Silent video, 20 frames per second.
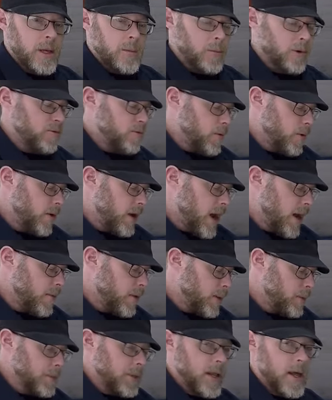before i
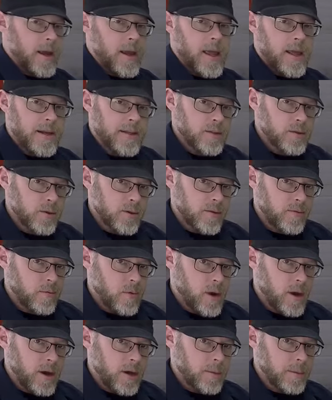would apply any sort of
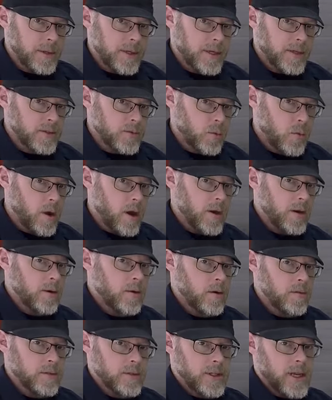water because water
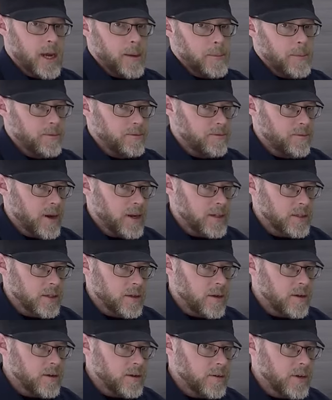over top of fresh
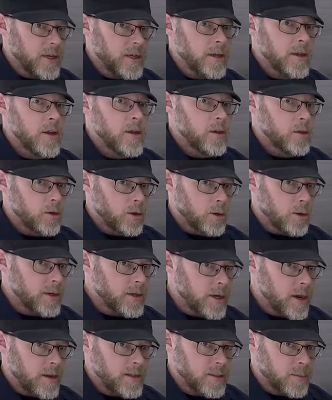concrete
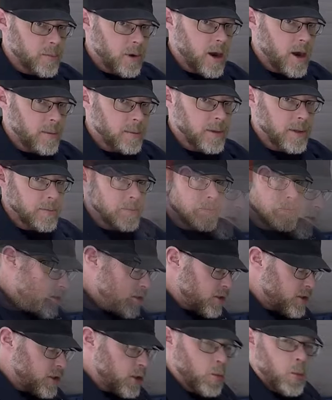could cause a problem
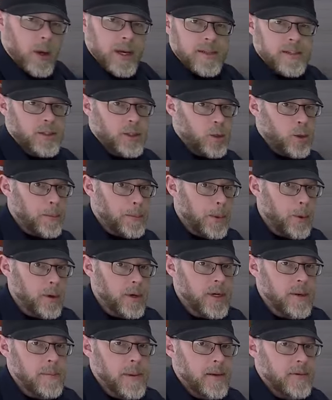so what is so
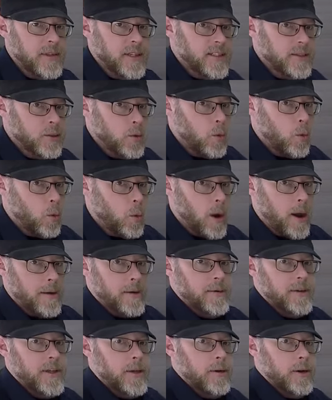important about this
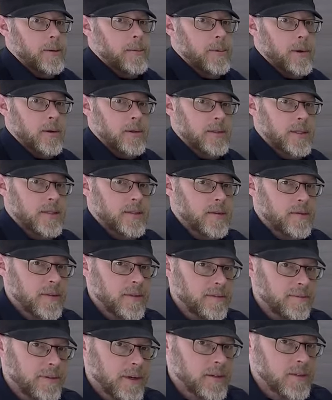water curing process over
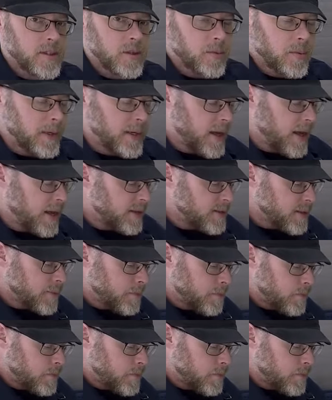the first three days